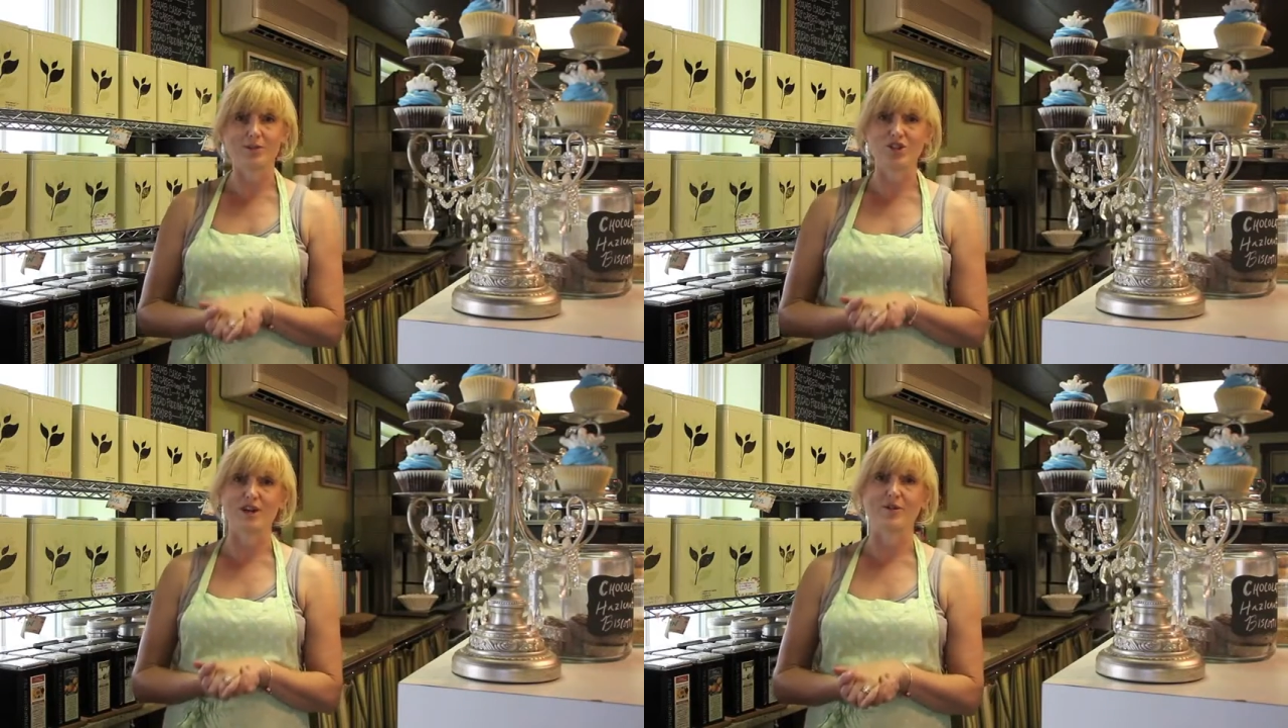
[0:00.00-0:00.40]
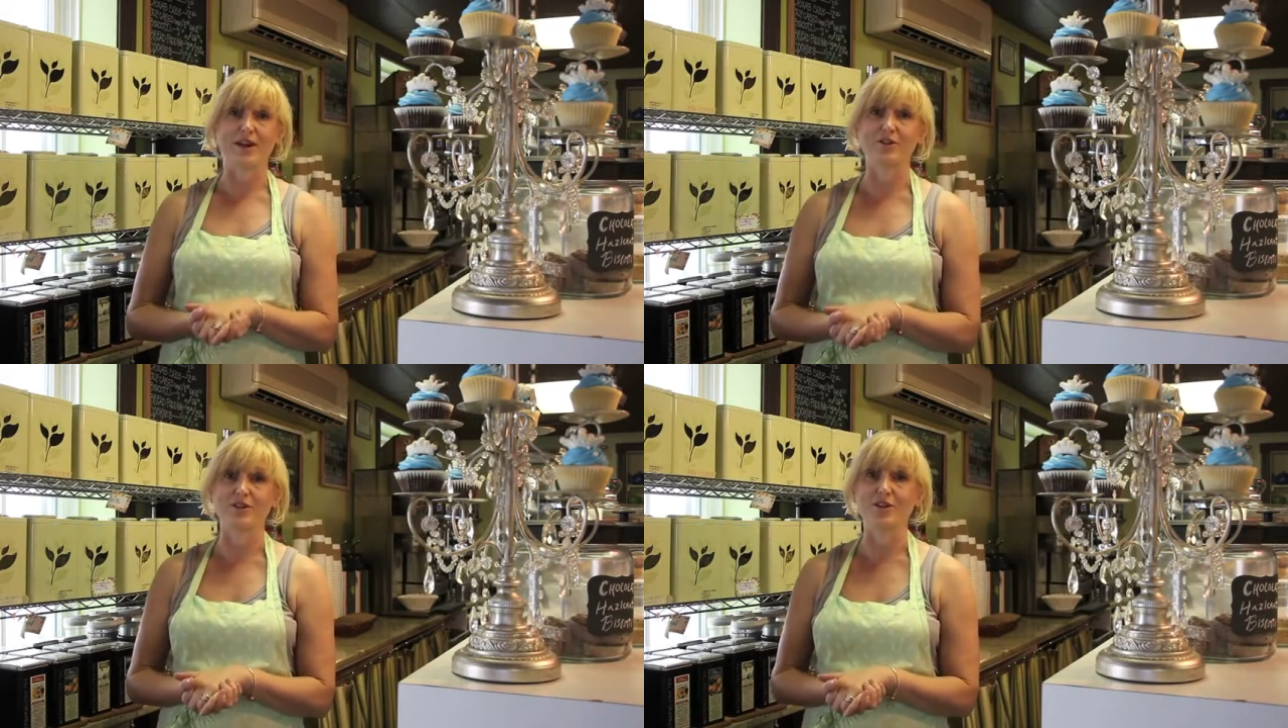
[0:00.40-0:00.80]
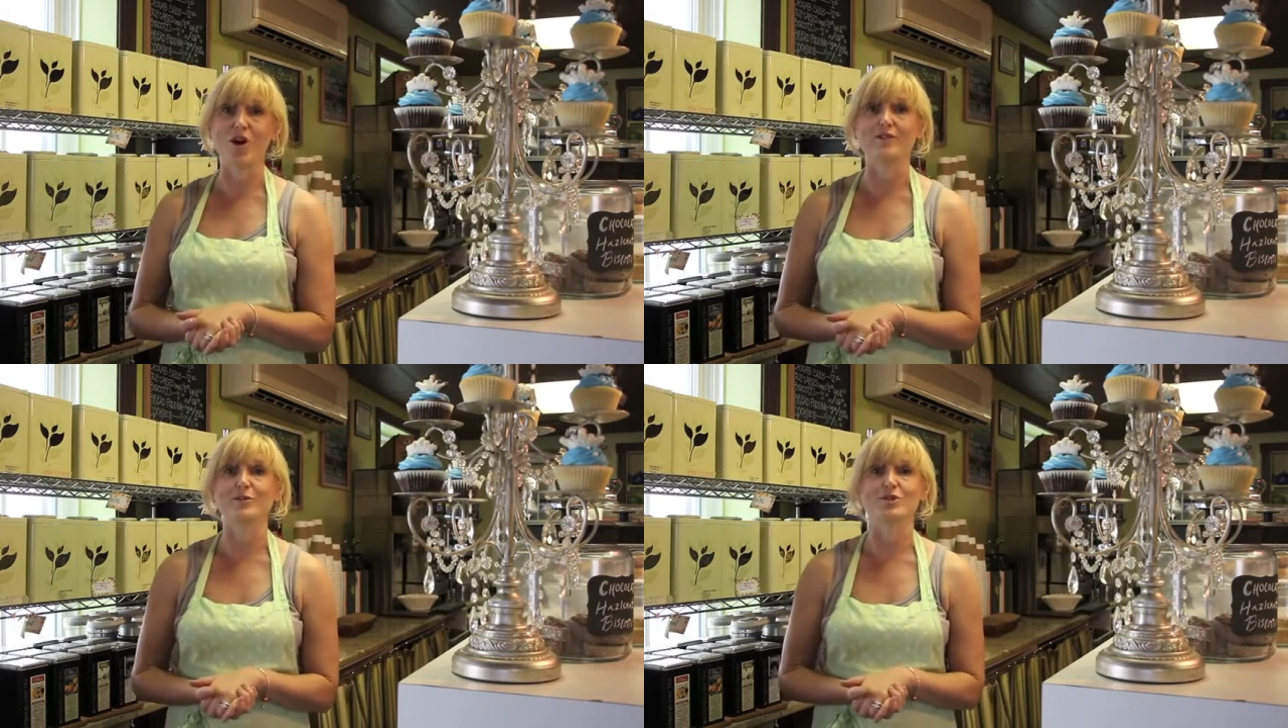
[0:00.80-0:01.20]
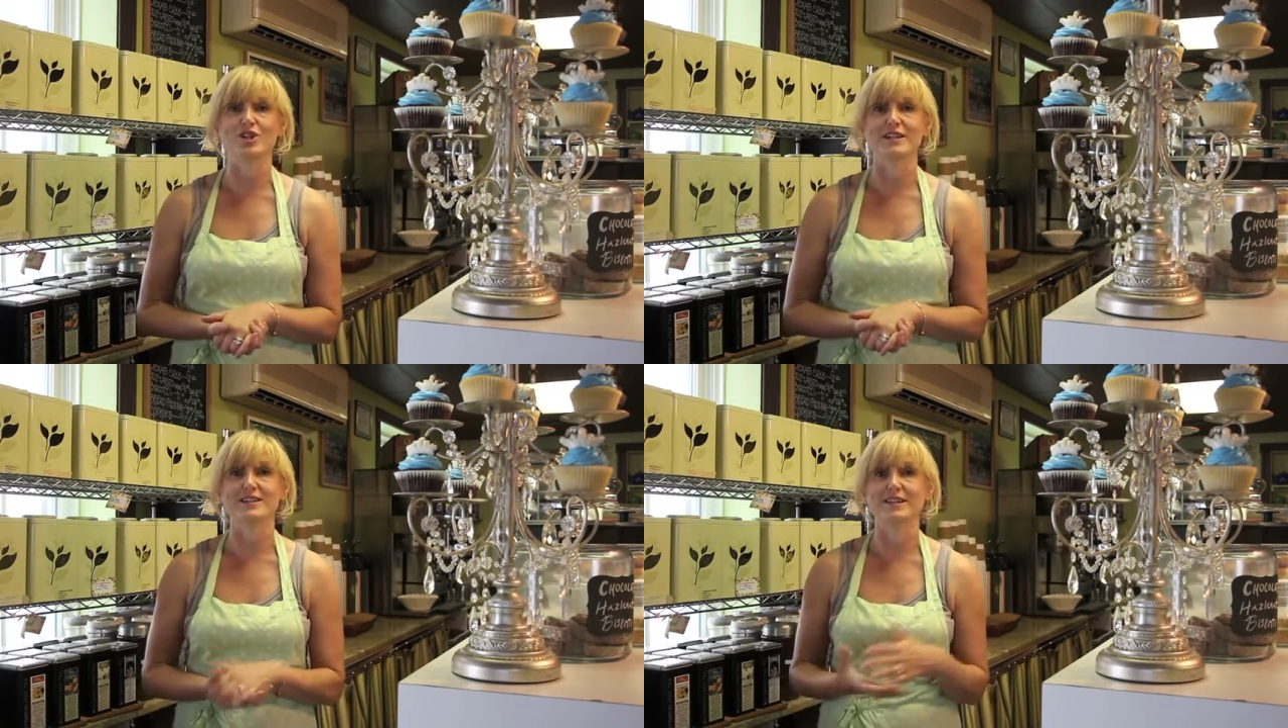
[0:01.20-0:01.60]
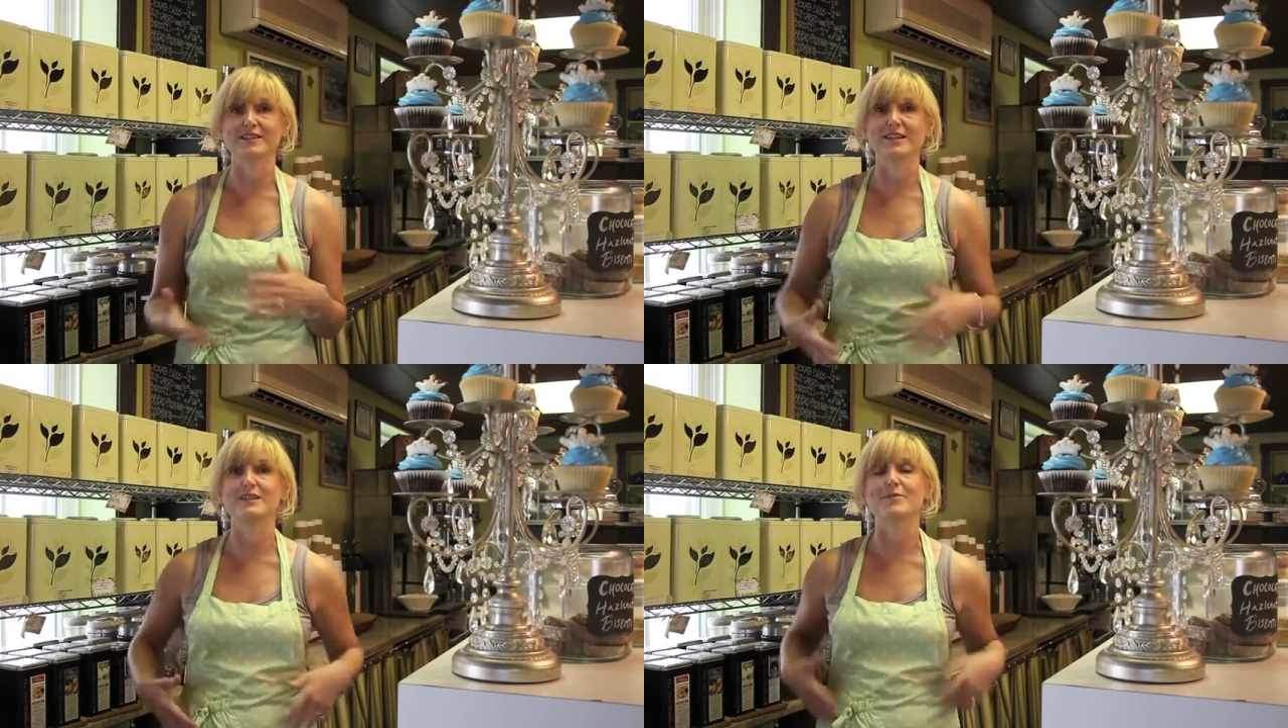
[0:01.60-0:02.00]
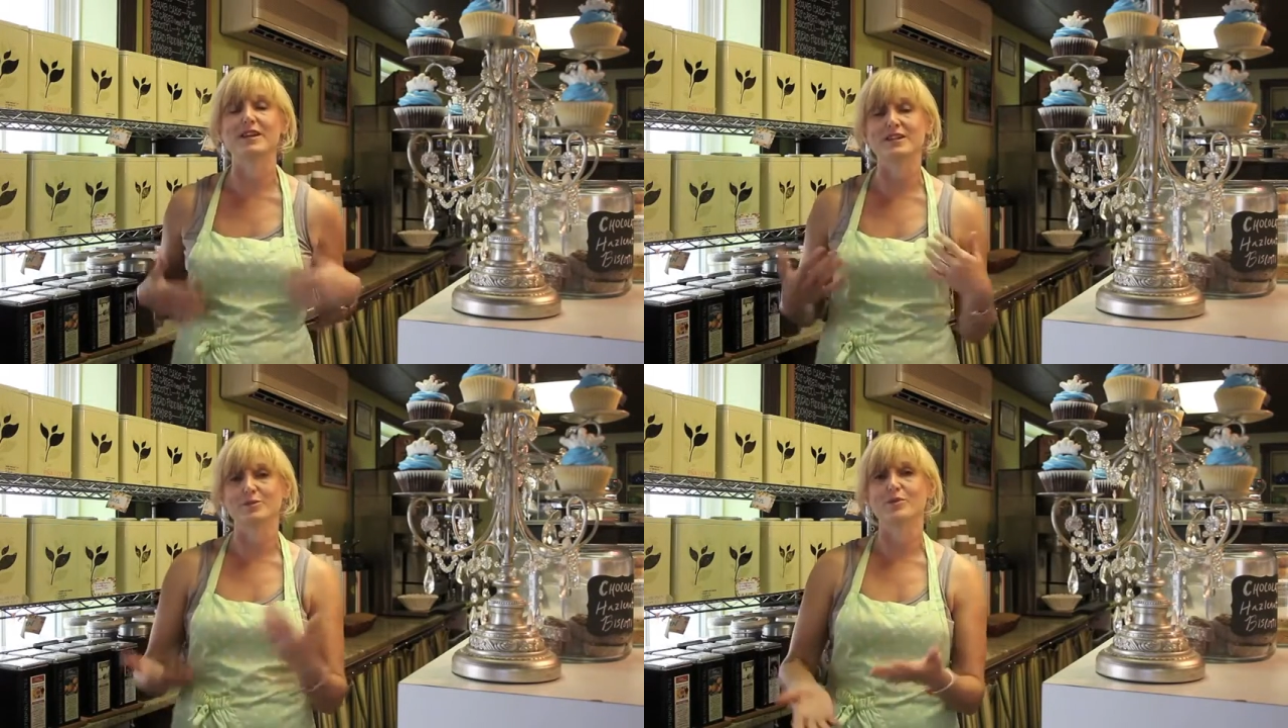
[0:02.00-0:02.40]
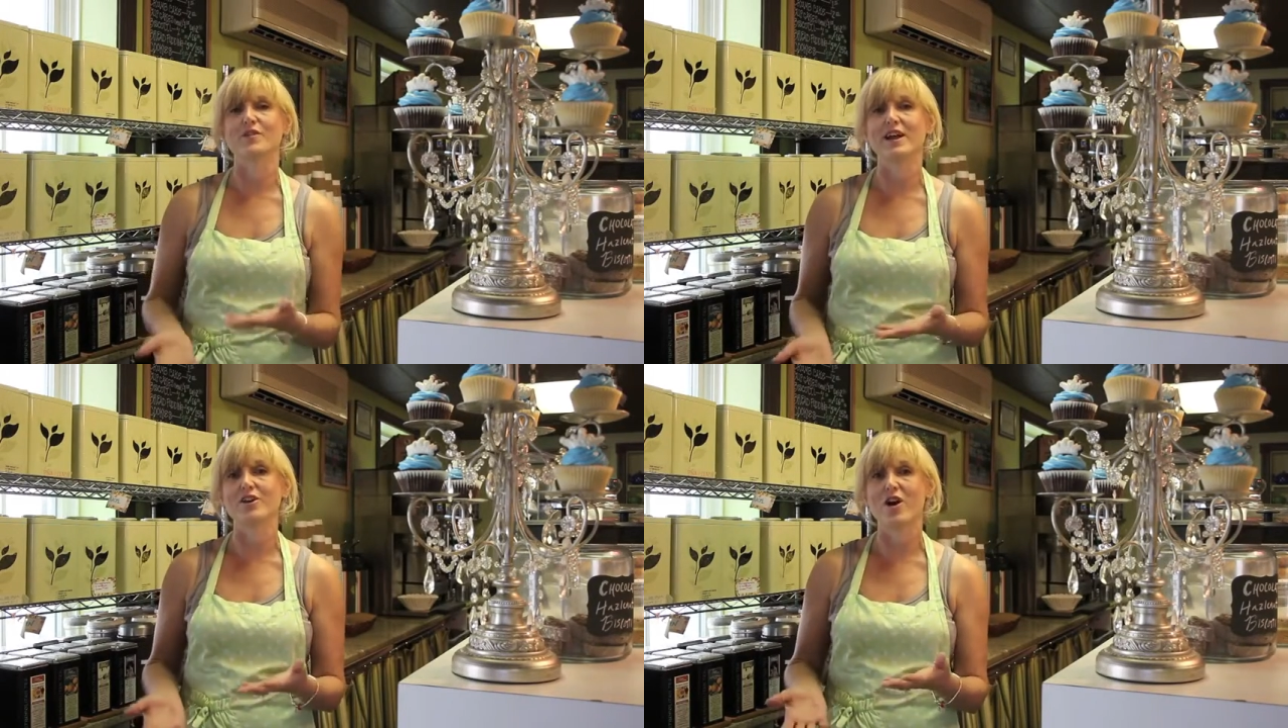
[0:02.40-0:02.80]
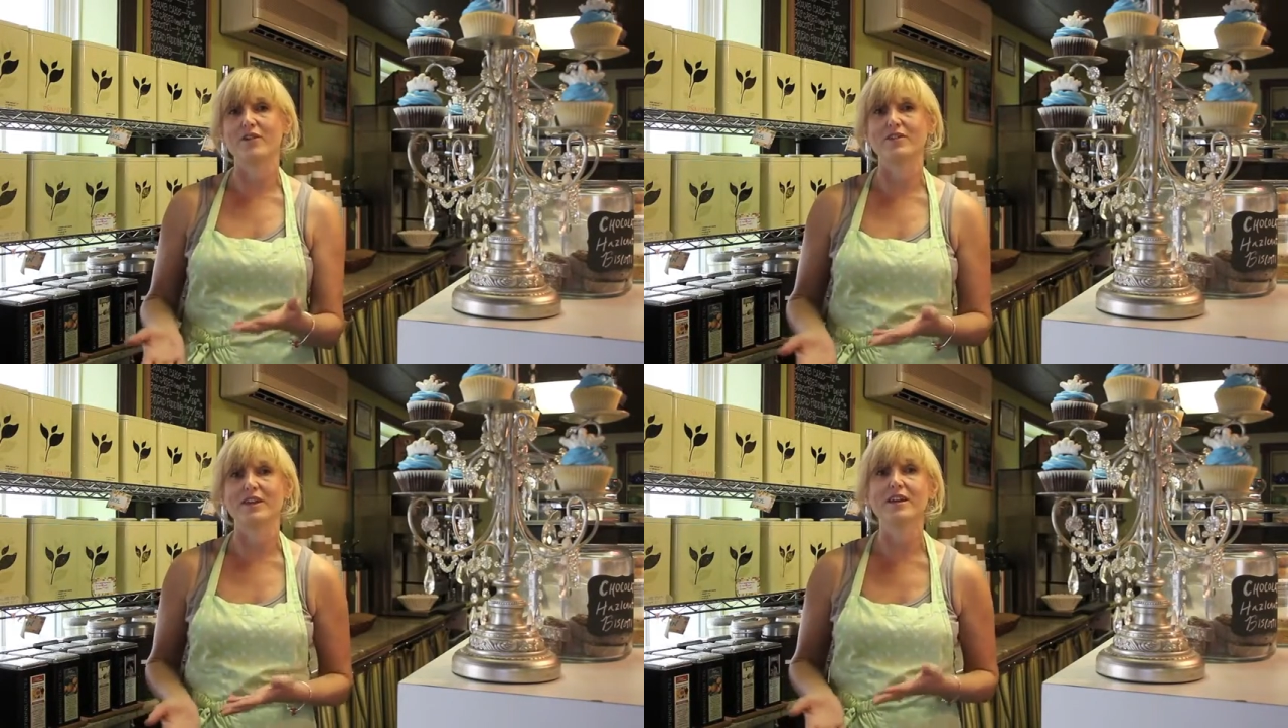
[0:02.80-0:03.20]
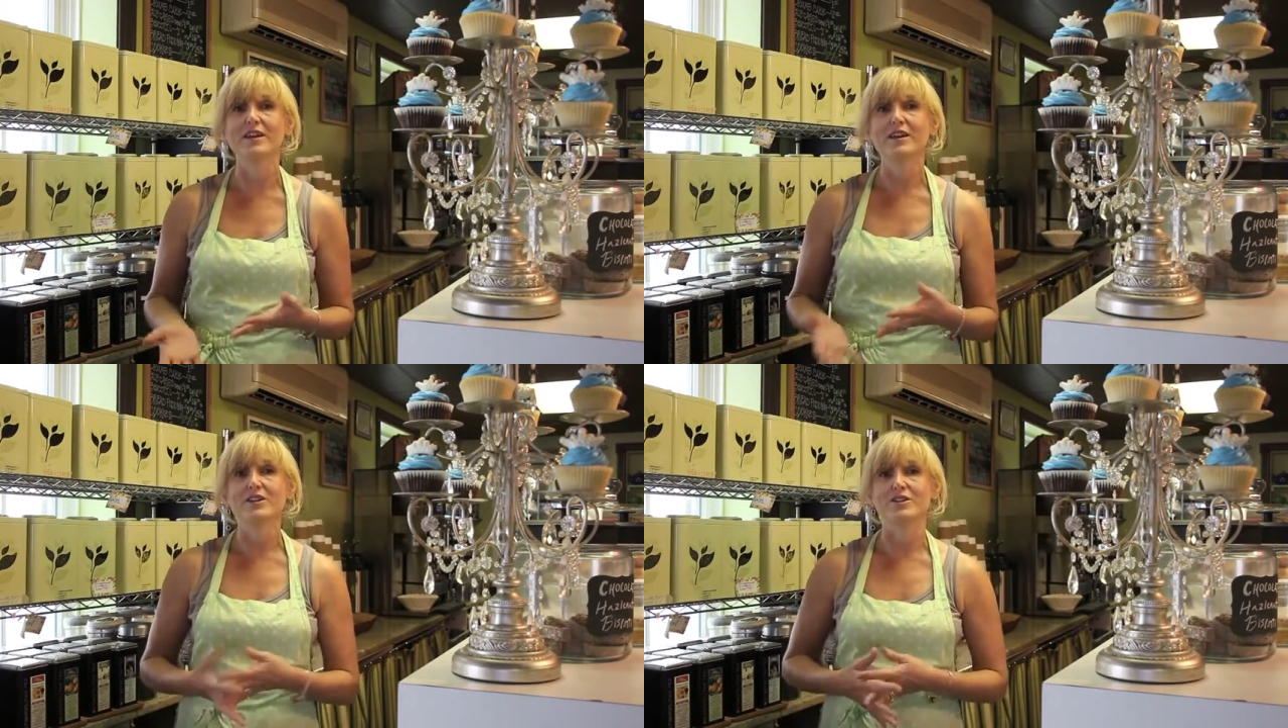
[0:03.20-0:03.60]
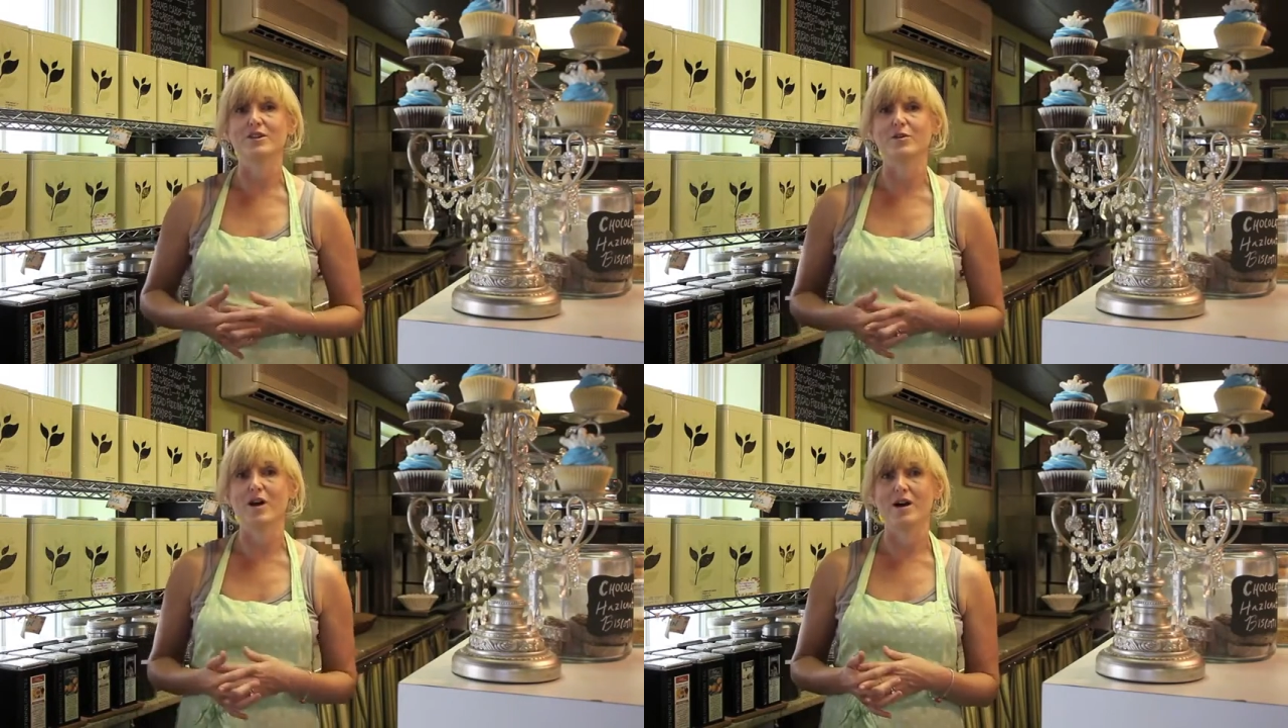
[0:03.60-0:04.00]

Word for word: up a generator to the coffee machines and at least begin to provide coffee to